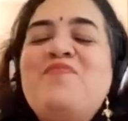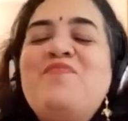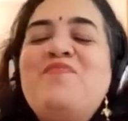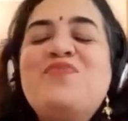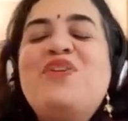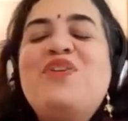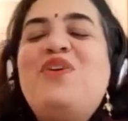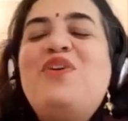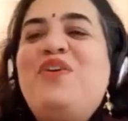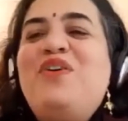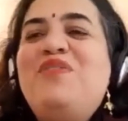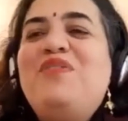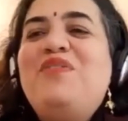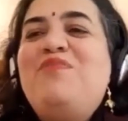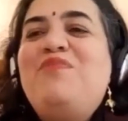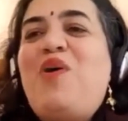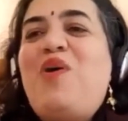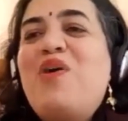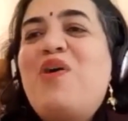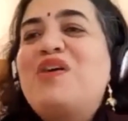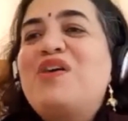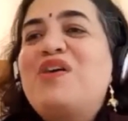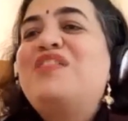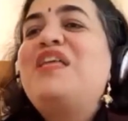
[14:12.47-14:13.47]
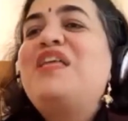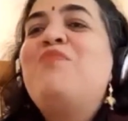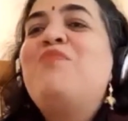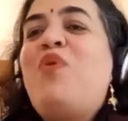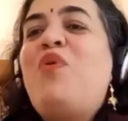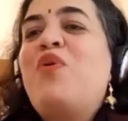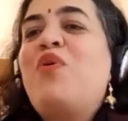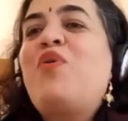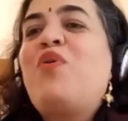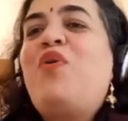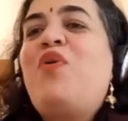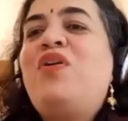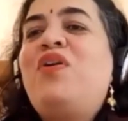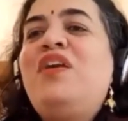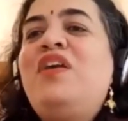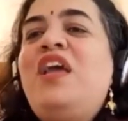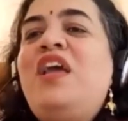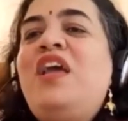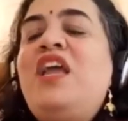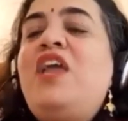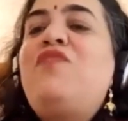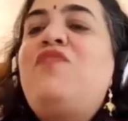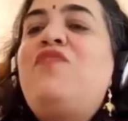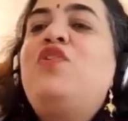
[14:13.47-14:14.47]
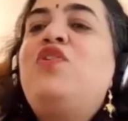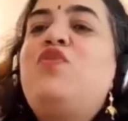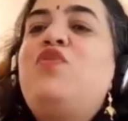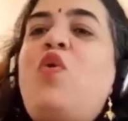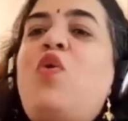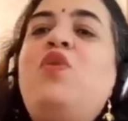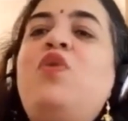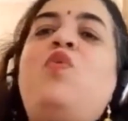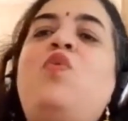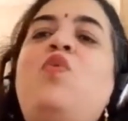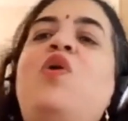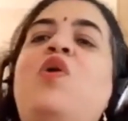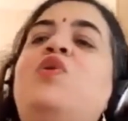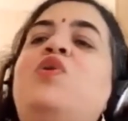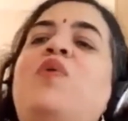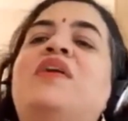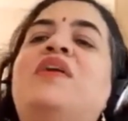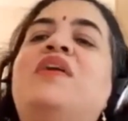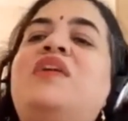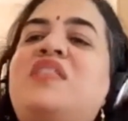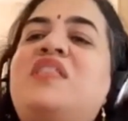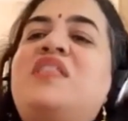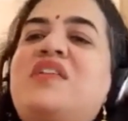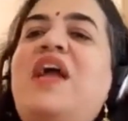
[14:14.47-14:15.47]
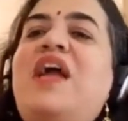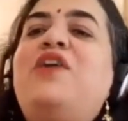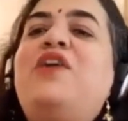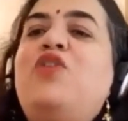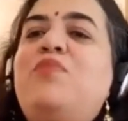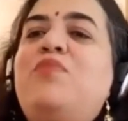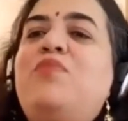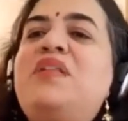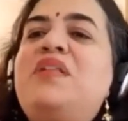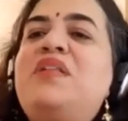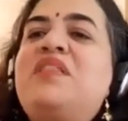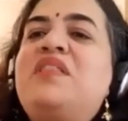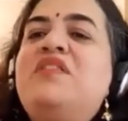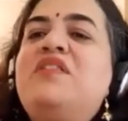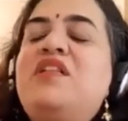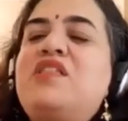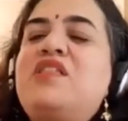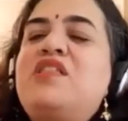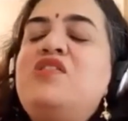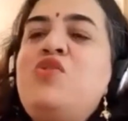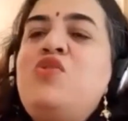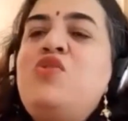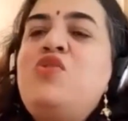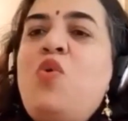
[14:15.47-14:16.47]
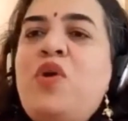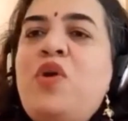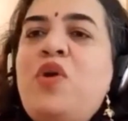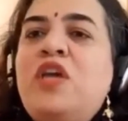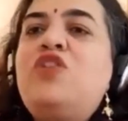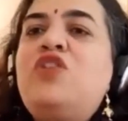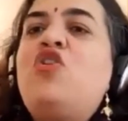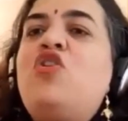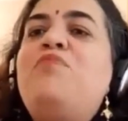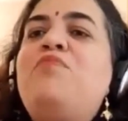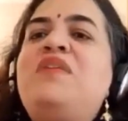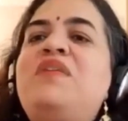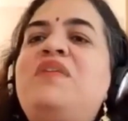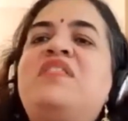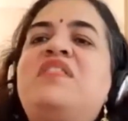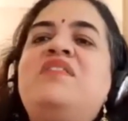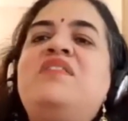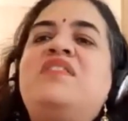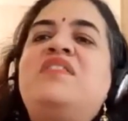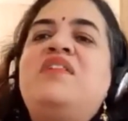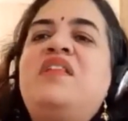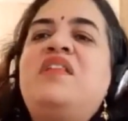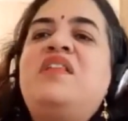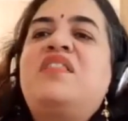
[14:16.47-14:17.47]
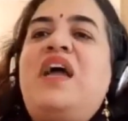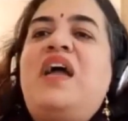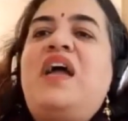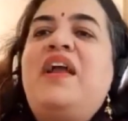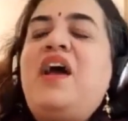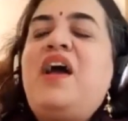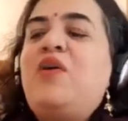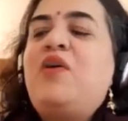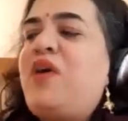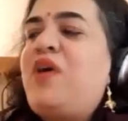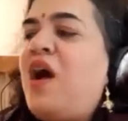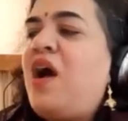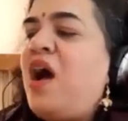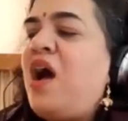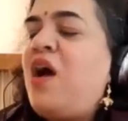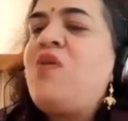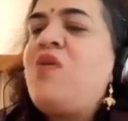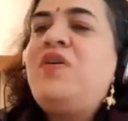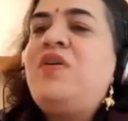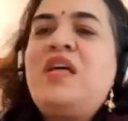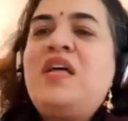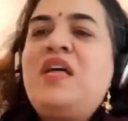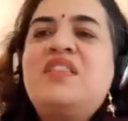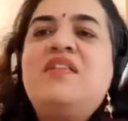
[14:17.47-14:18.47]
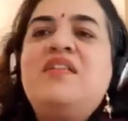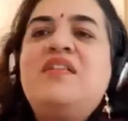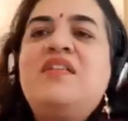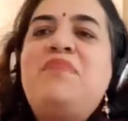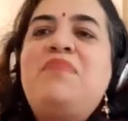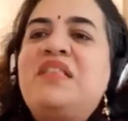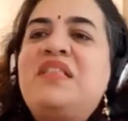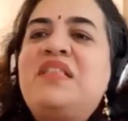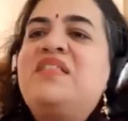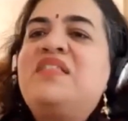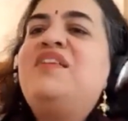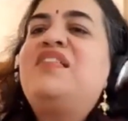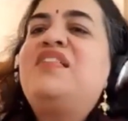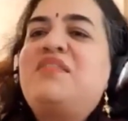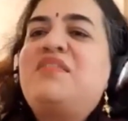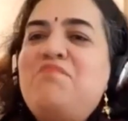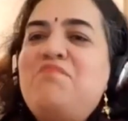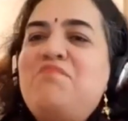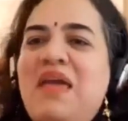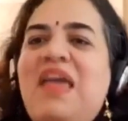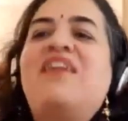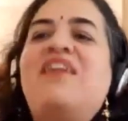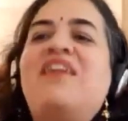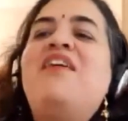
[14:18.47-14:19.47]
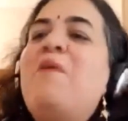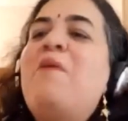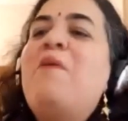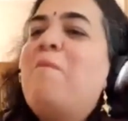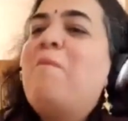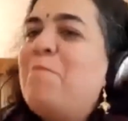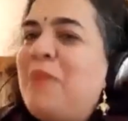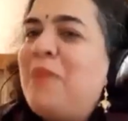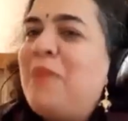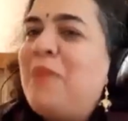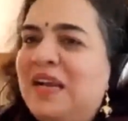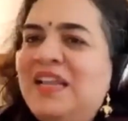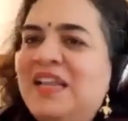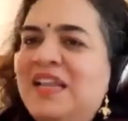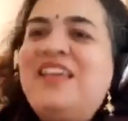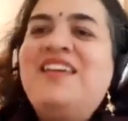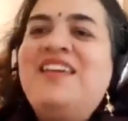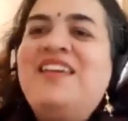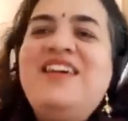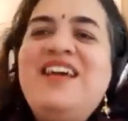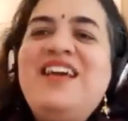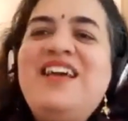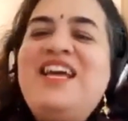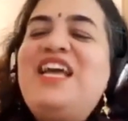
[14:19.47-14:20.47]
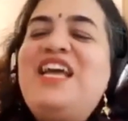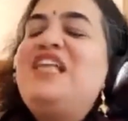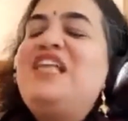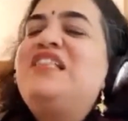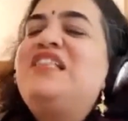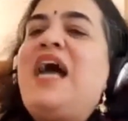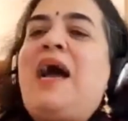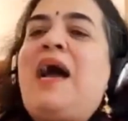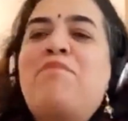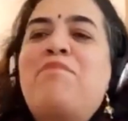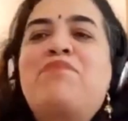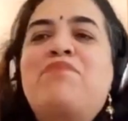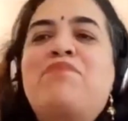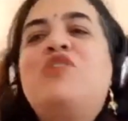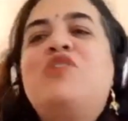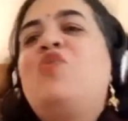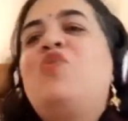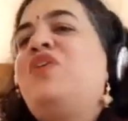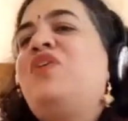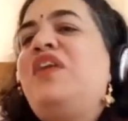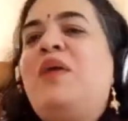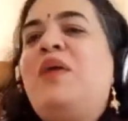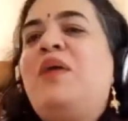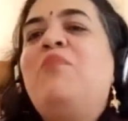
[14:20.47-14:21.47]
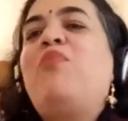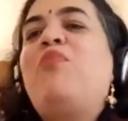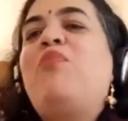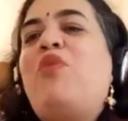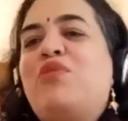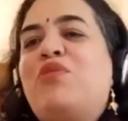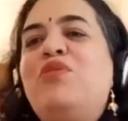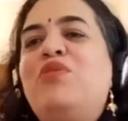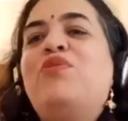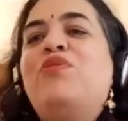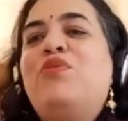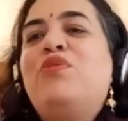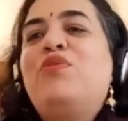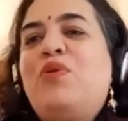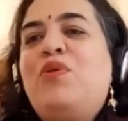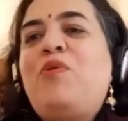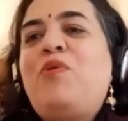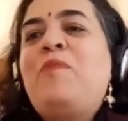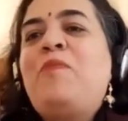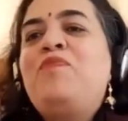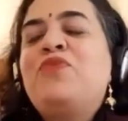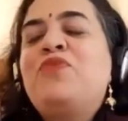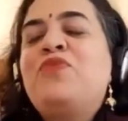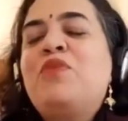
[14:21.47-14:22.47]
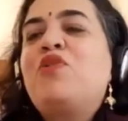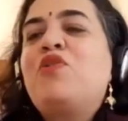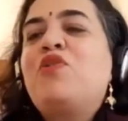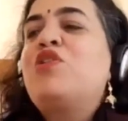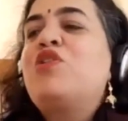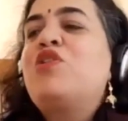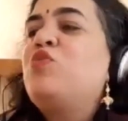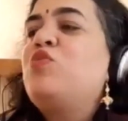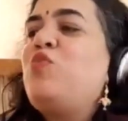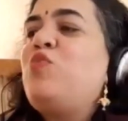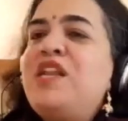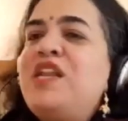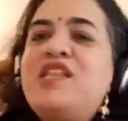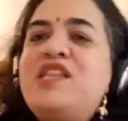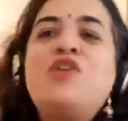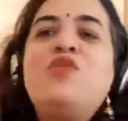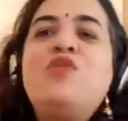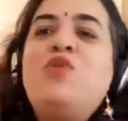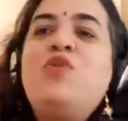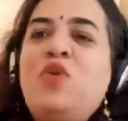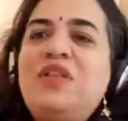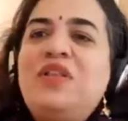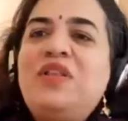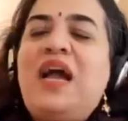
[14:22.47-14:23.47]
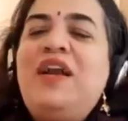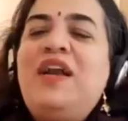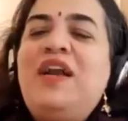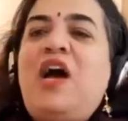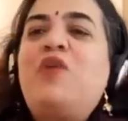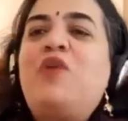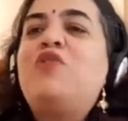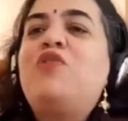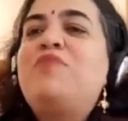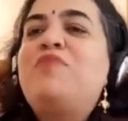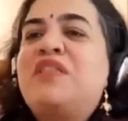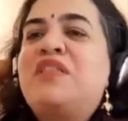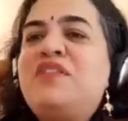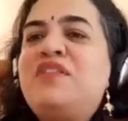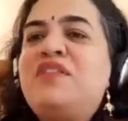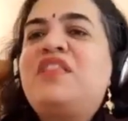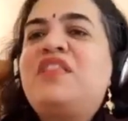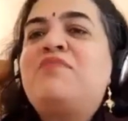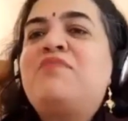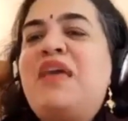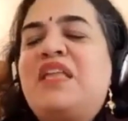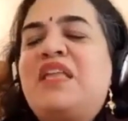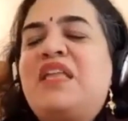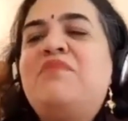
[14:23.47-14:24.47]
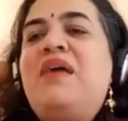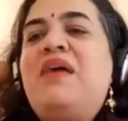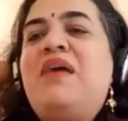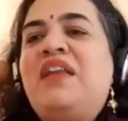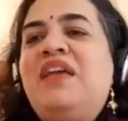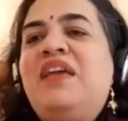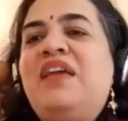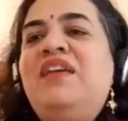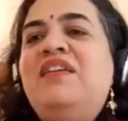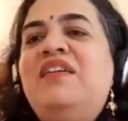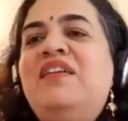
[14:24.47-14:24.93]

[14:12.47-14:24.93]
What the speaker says: oxymoron if you don't want to understand your business. Knowing your business inside out, how does a business make money, is absolutely important to know. Because once you know that, how your business makes money,